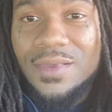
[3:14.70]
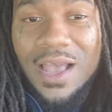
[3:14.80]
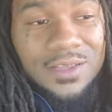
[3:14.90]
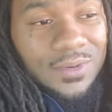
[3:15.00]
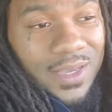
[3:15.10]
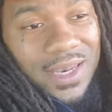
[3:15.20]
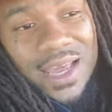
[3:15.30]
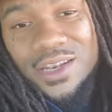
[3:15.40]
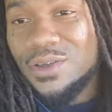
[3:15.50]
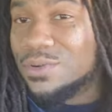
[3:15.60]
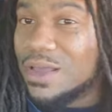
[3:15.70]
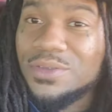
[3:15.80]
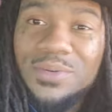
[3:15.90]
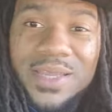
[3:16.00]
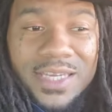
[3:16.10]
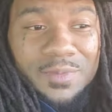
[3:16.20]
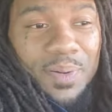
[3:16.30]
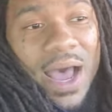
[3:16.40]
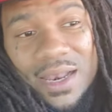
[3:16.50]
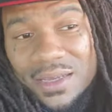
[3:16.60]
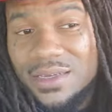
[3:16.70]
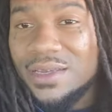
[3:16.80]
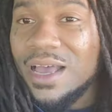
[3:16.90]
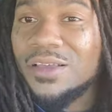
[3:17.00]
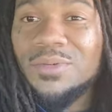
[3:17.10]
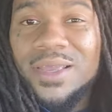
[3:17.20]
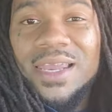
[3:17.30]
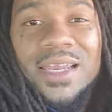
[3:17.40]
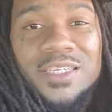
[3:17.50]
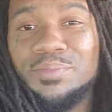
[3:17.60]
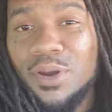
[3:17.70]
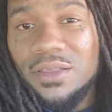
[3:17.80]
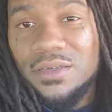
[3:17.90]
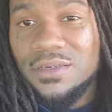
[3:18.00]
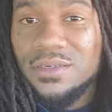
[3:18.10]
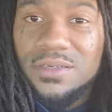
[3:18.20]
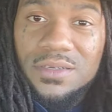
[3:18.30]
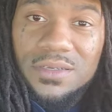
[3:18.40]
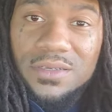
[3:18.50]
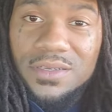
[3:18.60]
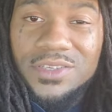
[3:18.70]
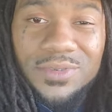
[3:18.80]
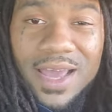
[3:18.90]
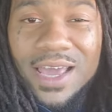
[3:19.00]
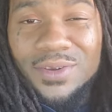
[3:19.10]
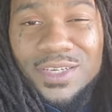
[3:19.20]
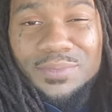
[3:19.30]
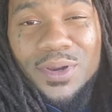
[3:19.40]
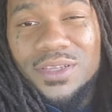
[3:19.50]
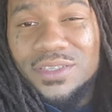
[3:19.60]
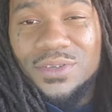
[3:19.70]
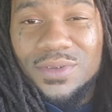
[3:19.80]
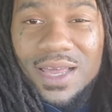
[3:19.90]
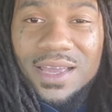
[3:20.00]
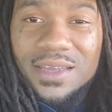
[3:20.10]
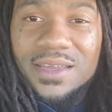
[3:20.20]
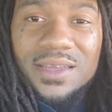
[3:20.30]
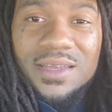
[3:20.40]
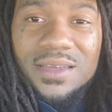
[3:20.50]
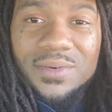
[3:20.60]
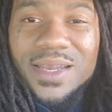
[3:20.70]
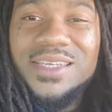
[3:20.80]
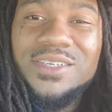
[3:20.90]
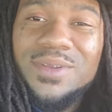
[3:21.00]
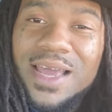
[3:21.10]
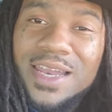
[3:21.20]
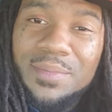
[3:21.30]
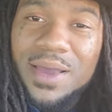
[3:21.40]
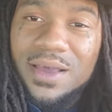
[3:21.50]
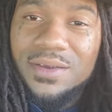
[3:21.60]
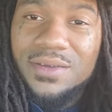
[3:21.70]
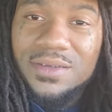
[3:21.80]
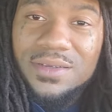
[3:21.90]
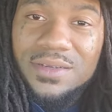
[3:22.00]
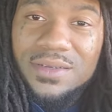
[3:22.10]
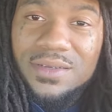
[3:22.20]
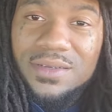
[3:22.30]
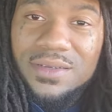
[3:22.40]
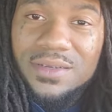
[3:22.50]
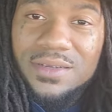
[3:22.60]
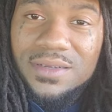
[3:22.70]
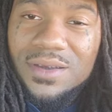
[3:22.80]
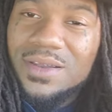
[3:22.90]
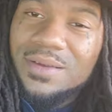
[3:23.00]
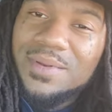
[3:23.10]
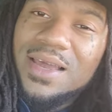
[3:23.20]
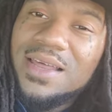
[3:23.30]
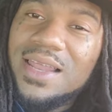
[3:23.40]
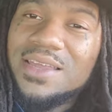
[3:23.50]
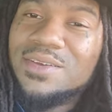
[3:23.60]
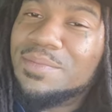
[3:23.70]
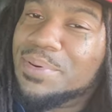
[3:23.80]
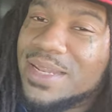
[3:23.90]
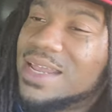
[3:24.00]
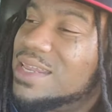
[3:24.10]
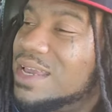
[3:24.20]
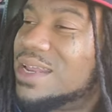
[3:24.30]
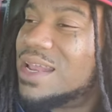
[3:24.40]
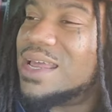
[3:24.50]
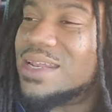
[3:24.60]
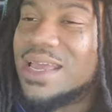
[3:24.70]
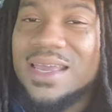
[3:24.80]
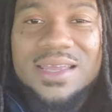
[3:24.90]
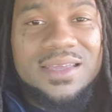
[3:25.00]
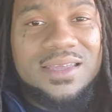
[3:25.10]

I was gonna get that dude. I was gonna kill his partner. I was gonna get at his brother. Is you lying on his brother, too? Like, what else you lying about? Hold up now. Like, you'll put that together like that?